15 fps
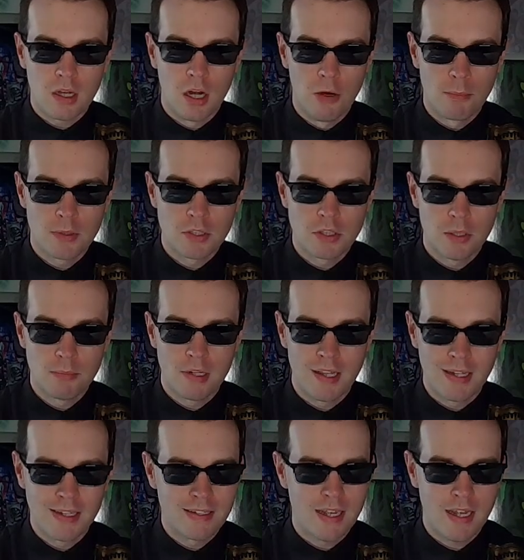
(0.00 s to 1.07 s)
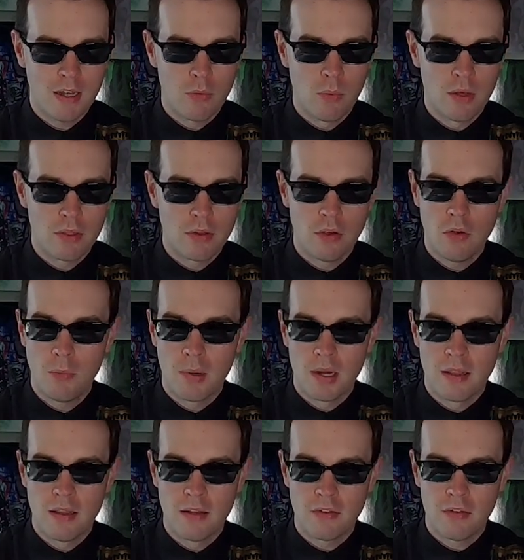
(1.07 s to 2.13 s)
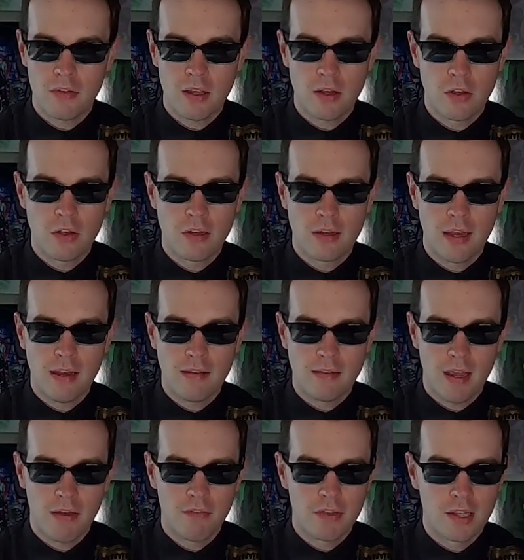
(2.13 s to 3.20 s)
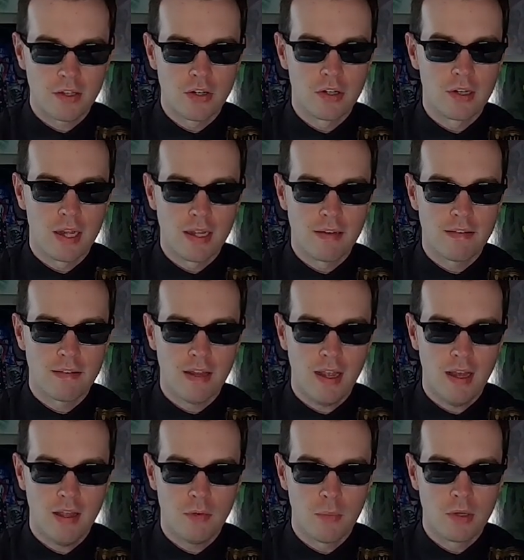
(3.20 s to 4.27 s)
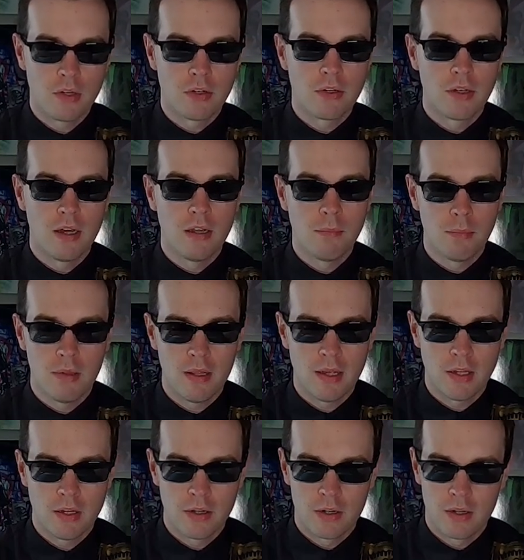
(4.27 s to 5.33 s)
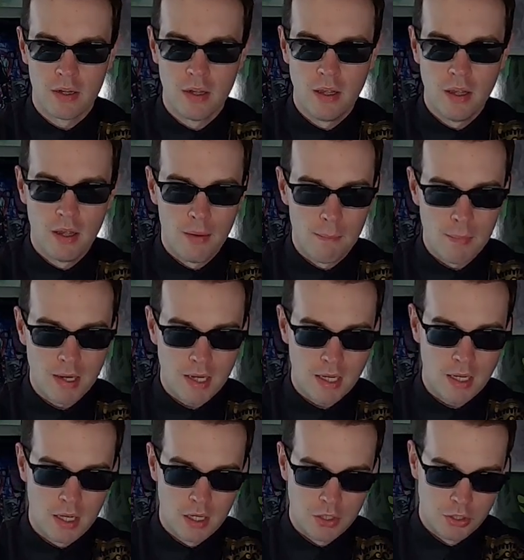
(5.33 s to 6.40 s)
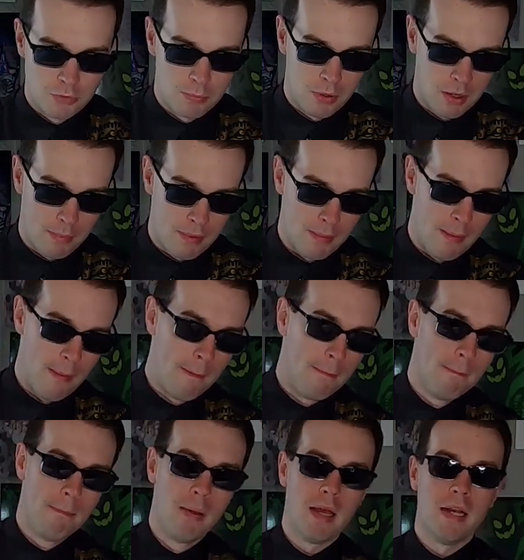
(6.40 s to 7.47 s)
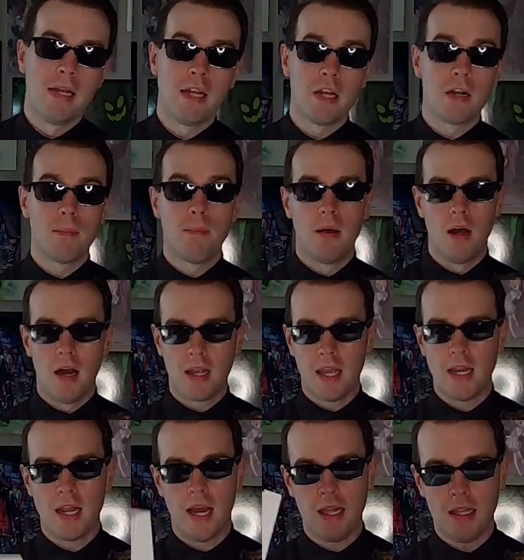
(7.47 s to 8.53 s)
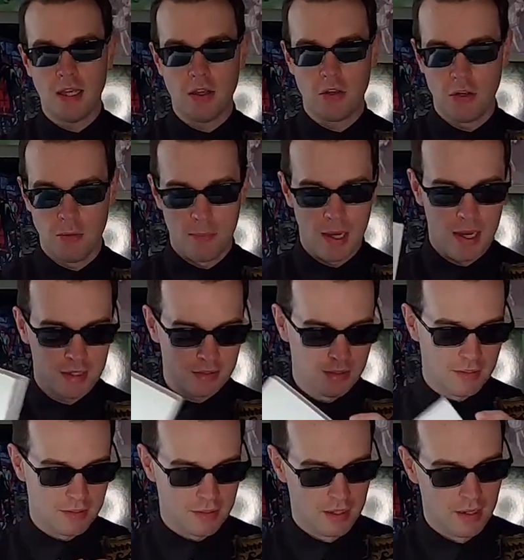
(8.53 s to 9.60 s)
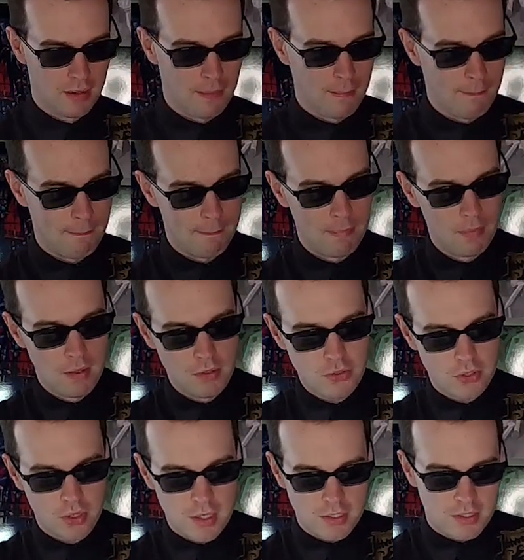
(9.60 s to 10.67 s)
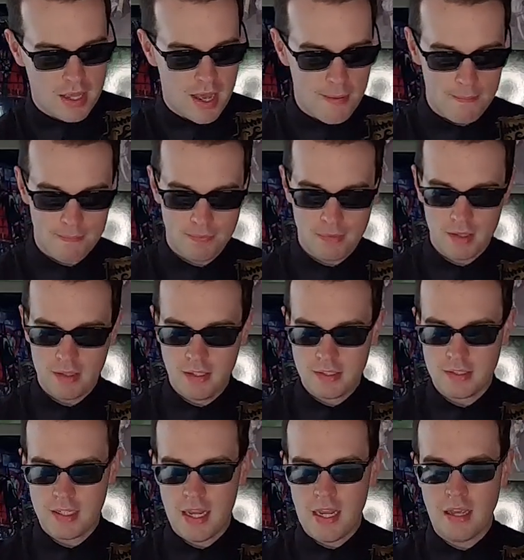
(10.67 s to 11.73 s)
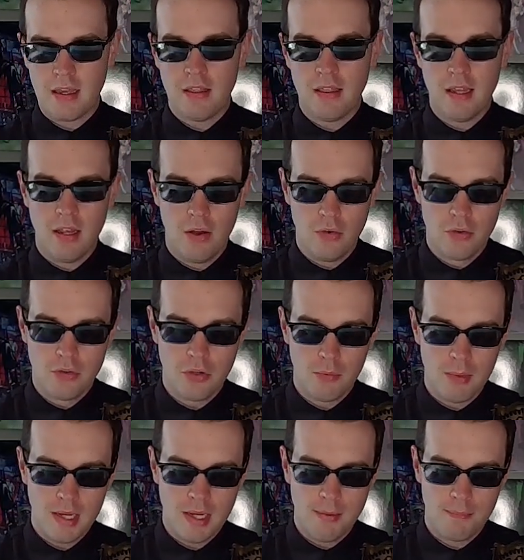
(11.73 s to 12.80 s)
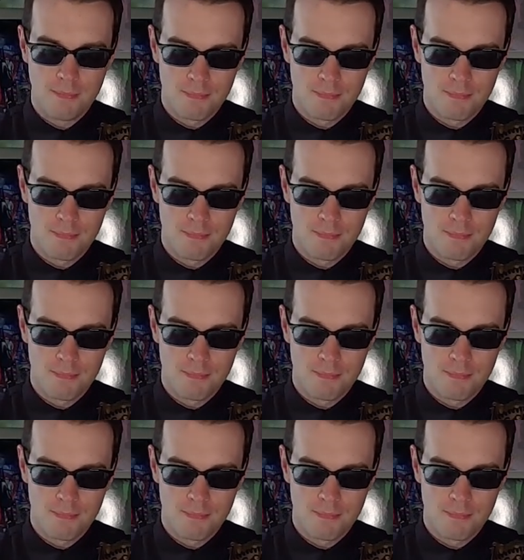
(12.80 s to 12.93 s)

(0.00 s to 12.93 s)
cumbersome to like take with you, but this is like a good case to have on like your nightstand when you're done playing your Mini. Just put it in here. Again, I like good boxes. So there's that. Let's take the Odin 2 Mini